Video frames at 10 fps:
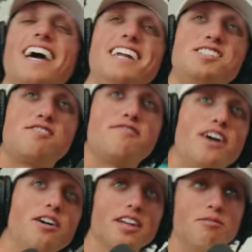And it just
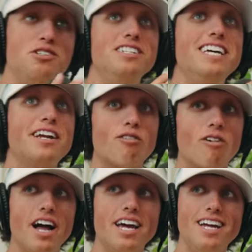felt like when you did it
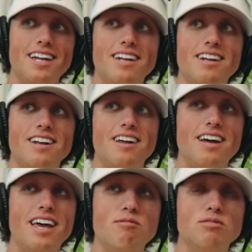right,
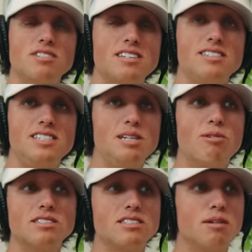it was like
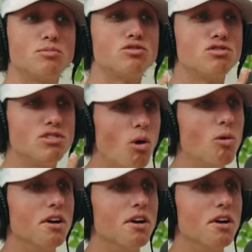sequenced up so